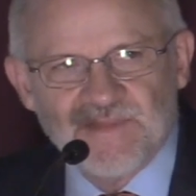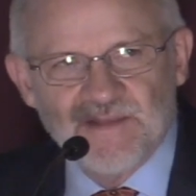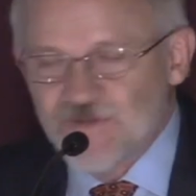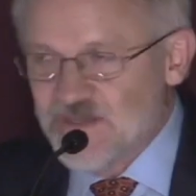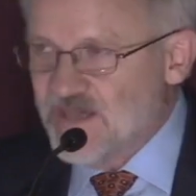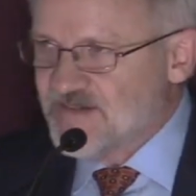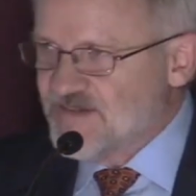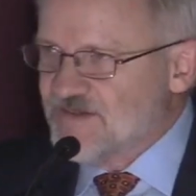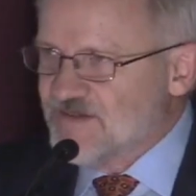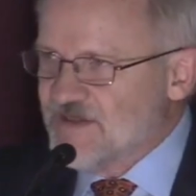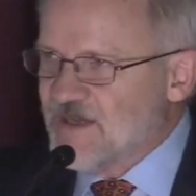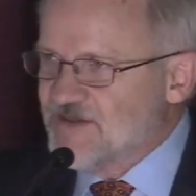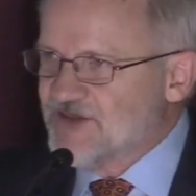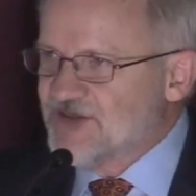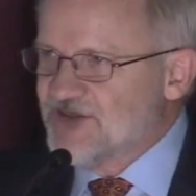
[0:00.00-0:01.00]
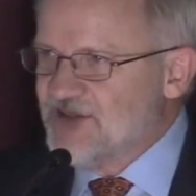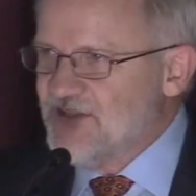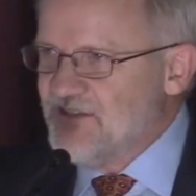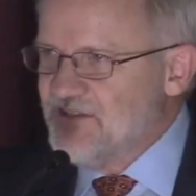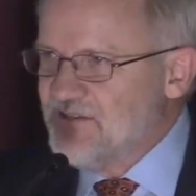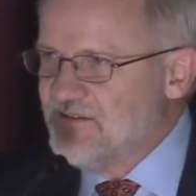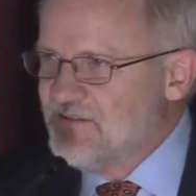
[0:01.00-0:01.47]
And that's, that's
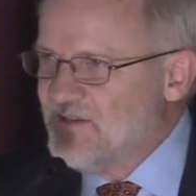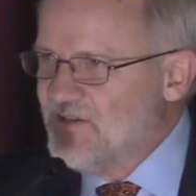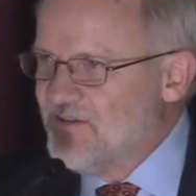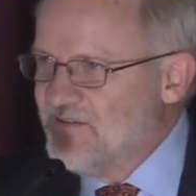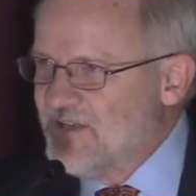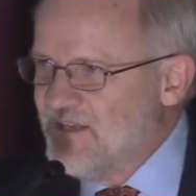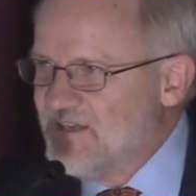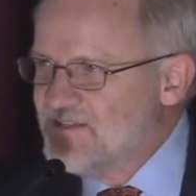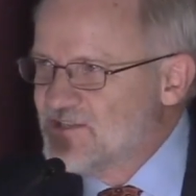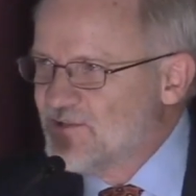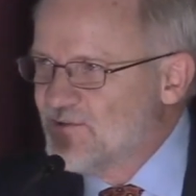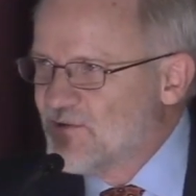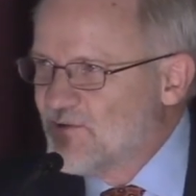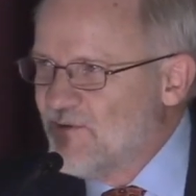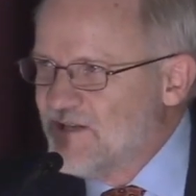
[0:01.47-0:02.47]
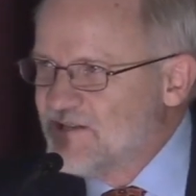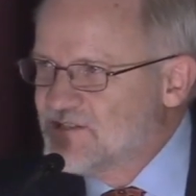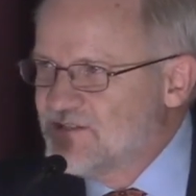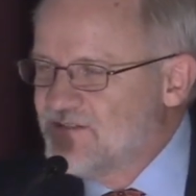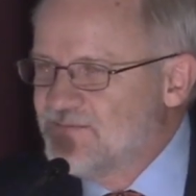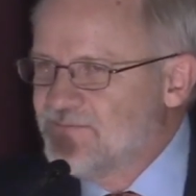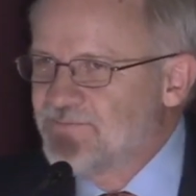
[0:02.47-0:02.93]
the, you know, the age-old
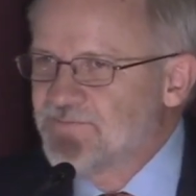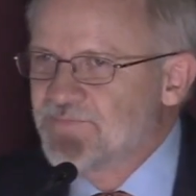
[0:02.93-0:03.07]
question.